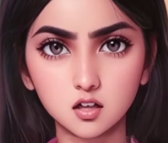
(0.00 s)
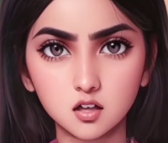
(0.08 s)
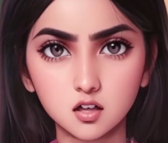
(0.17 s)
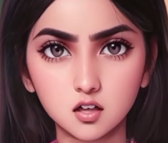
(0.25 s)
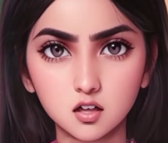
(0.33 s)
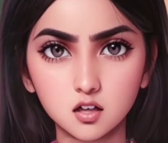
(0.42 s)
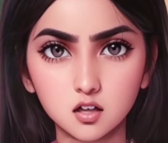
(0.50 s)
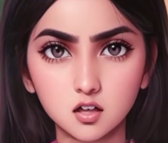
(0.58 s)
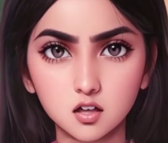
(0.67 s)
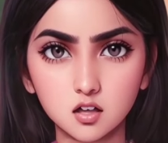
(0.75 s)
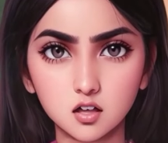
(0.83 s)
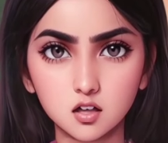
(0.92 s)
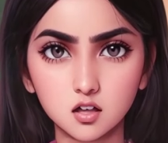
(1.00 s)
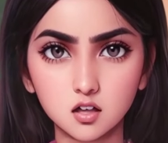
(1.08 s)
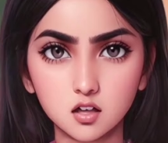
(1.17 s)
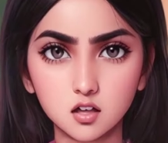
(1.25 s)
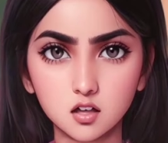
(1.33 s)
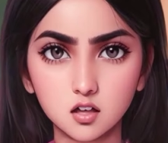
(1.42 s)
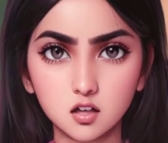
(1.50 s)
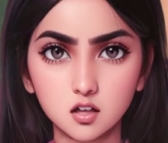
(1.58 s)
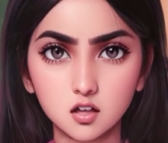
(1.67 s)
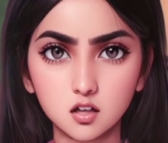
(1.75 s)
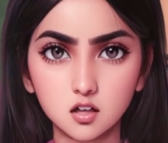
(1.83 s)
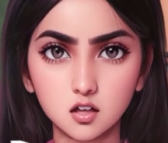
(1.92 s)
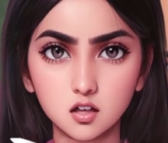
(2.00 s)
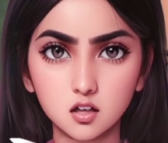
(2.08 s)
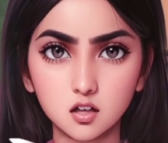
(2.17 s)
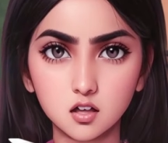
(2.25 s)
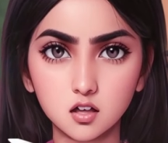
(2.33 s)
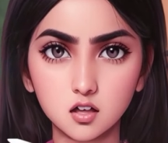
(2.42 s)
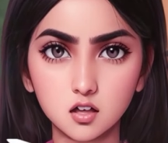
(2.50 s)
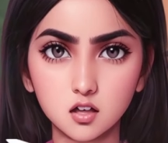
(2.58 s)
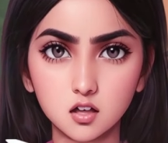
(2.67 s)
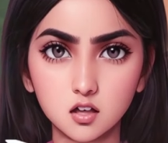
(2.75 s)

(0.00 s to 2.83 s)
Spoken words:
(not speaking)